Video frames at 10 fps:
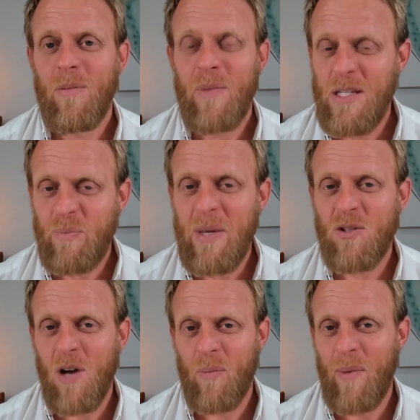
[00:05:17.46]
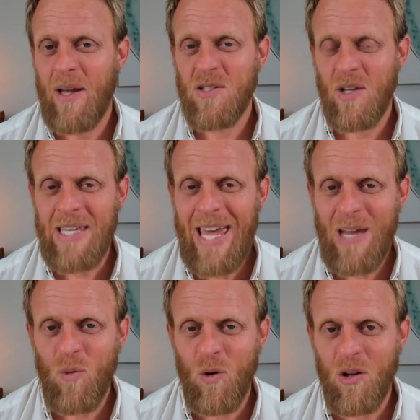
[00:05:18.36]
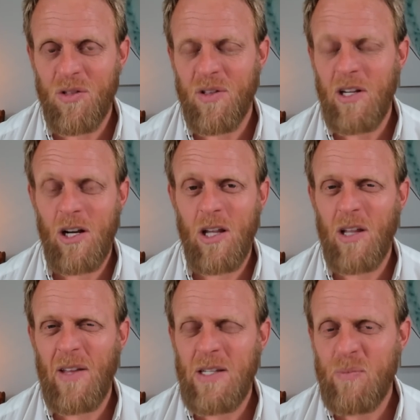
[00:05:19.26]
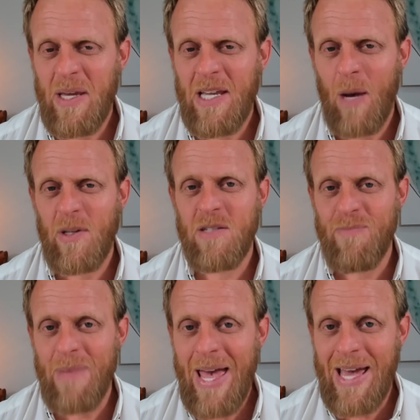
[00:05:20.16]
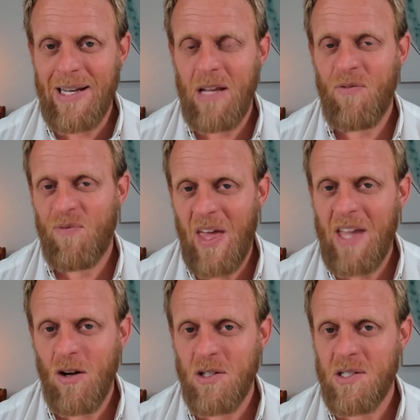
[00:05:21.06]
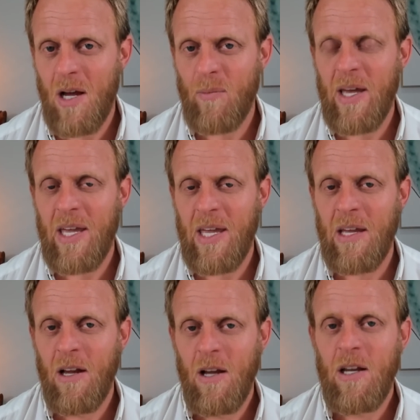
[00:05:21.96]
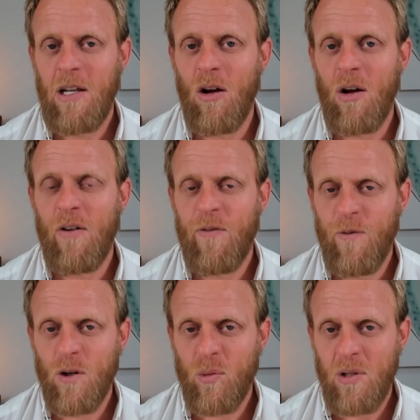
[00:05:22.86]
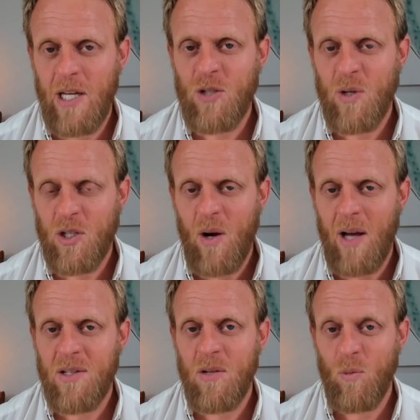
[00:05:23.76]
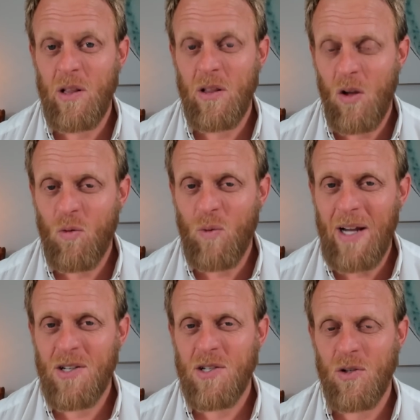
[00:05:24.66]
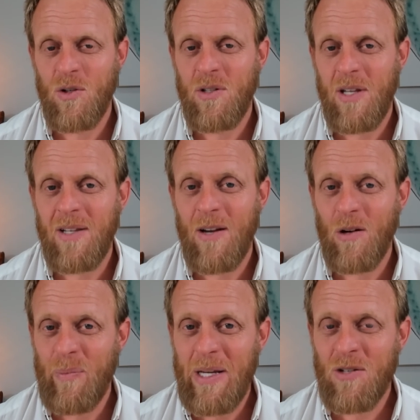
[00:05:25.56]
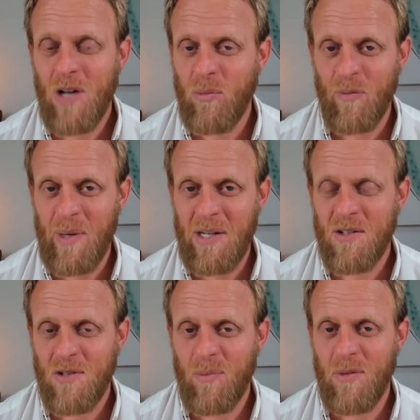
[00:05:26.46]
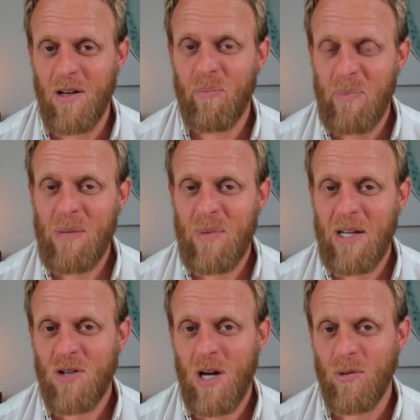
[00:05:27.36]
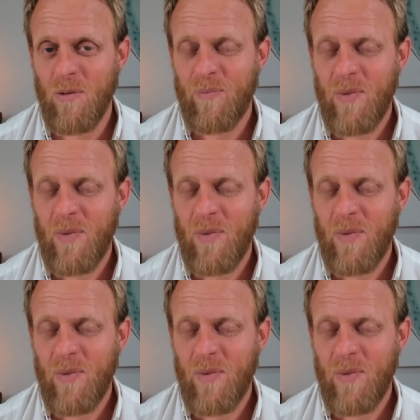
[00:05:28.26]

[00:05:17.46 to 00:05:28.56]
These big truck makers like Kenworth and you know these big companies, man, if they don't start making you know affordable electric trucks with long range soon, then they're in big trouble of being disrupted. Big, big trouble.